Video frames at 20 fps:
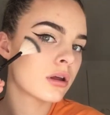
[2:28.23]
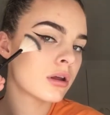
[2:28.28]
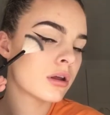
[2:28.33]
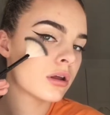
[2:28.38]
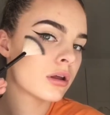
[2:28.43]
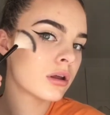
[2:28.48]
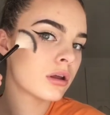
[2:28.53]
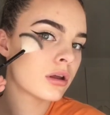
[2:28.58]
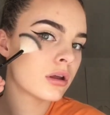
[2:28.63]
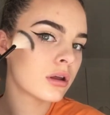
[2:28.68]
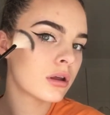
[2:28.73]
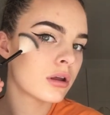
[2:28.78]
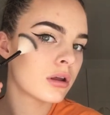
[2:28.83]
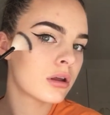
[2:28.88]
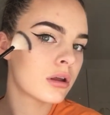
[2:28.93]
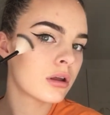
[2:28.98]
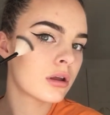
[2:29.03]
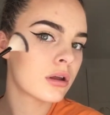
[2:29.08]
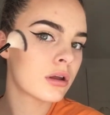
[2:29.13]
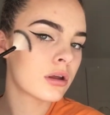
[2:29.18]

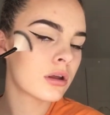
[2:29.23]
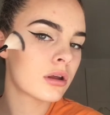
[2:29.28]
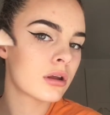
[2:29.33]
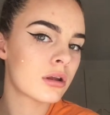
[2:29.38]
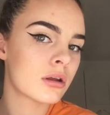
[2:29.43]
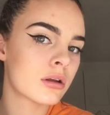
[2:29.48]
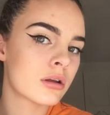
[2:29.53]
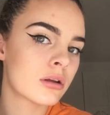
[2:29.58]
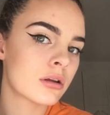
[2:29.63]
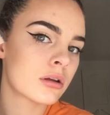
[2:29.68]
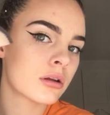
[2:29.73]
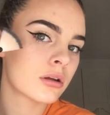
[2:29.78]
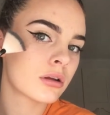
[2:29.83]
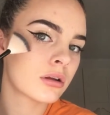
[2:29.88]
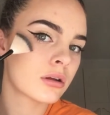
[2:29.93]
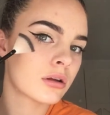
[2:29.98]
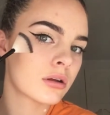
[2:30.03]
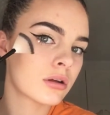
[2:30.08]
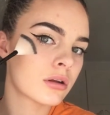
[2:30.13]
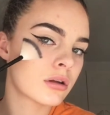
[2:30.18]

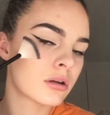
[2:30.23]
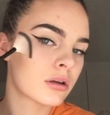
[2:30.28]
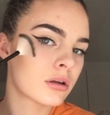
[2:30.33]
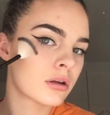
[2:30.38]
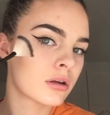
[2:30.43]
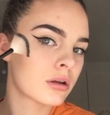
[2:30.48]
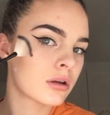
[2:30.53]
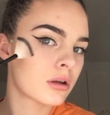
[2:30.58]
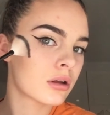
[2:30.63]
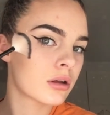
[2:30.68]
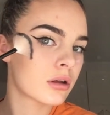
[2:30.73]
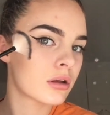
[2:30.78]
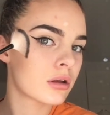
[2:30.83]
No one is speaking in this clip.